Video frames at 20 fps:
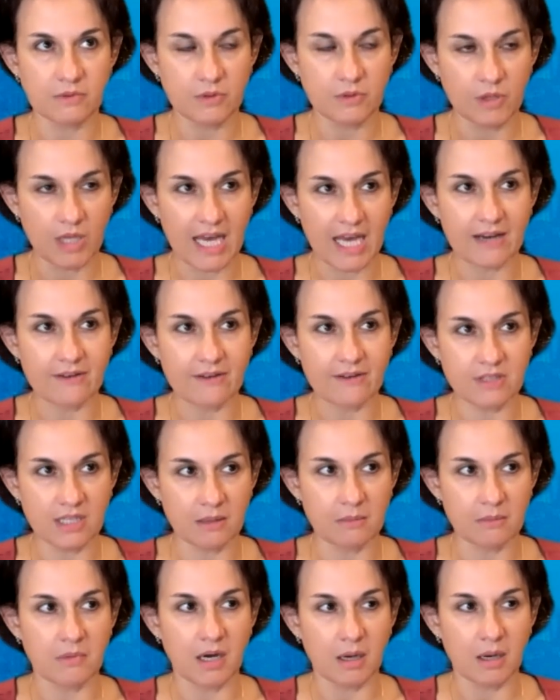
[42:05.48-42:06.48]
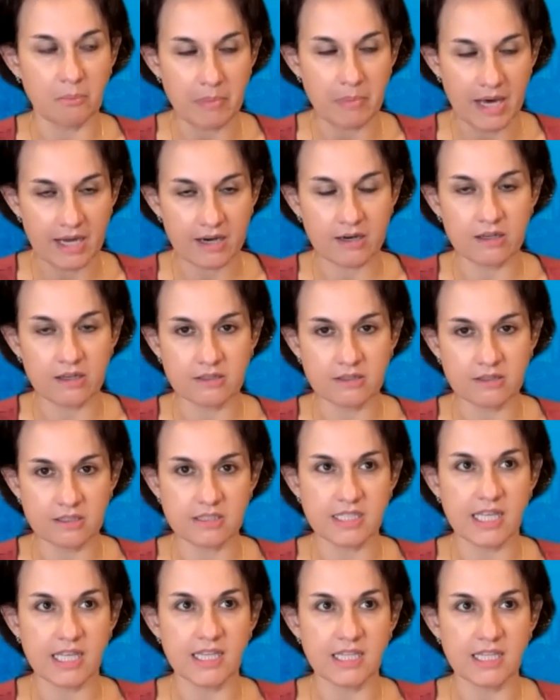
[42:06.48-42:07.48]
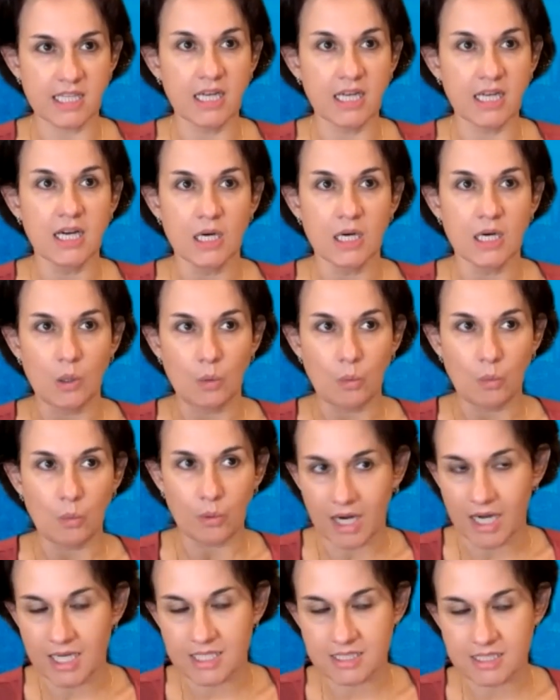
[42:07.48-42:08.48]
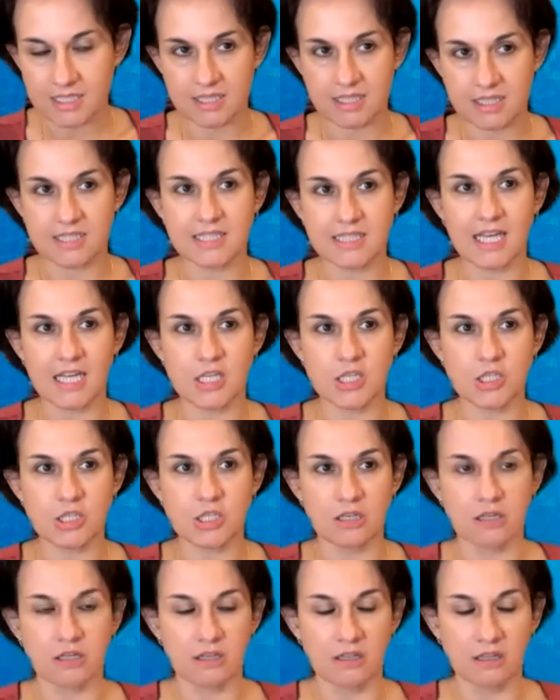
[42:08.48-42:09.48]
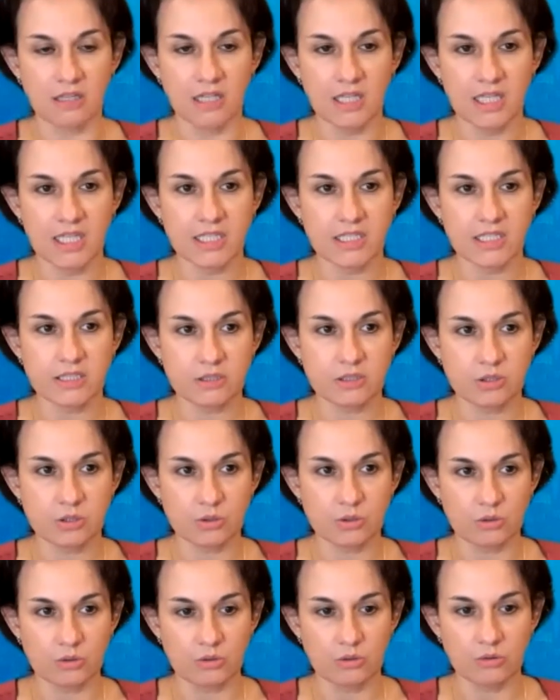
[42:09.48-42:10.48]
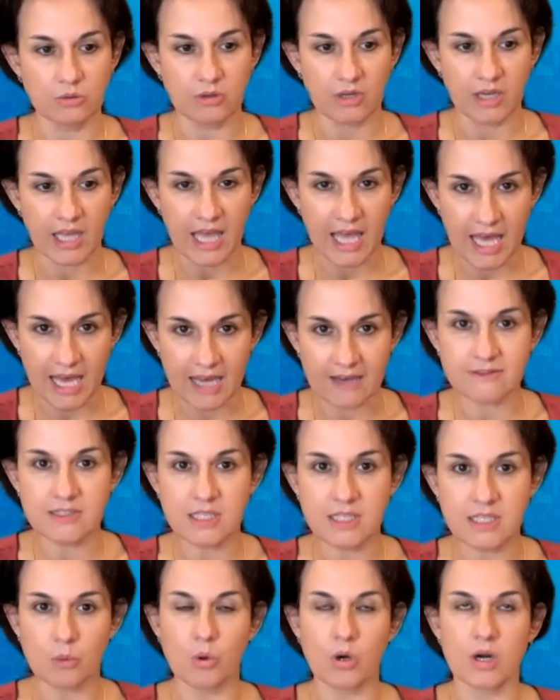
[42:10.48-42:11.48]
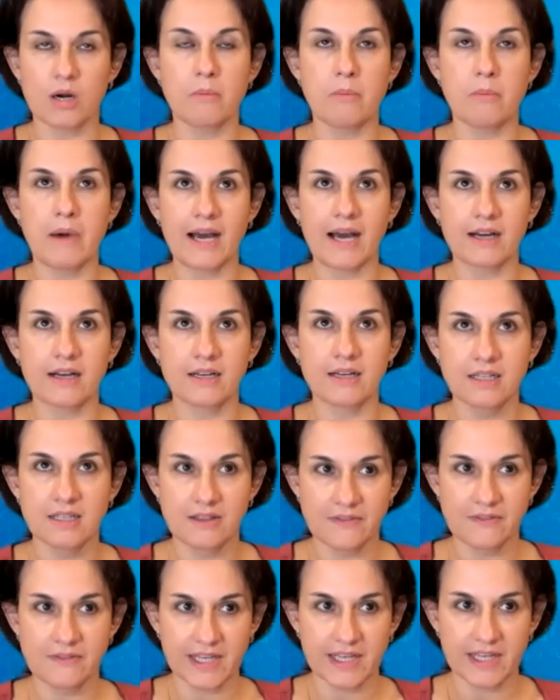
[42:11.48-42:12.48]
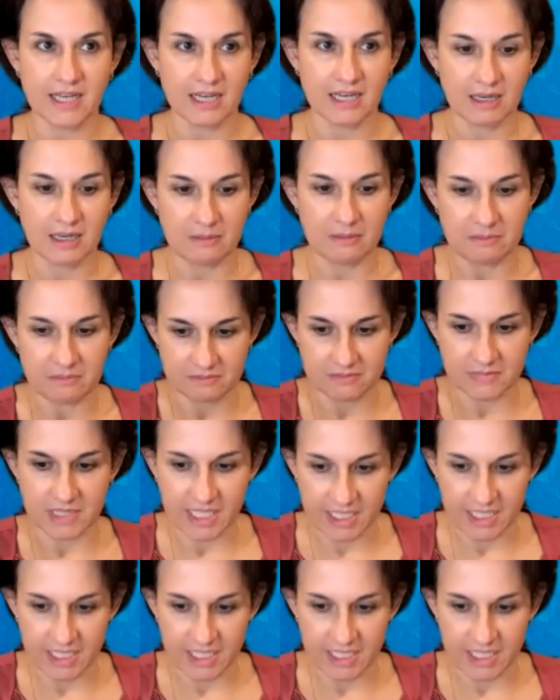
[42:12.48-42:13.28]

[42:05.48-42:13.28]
have them a better understanding? Why is it essential to have the quarterback among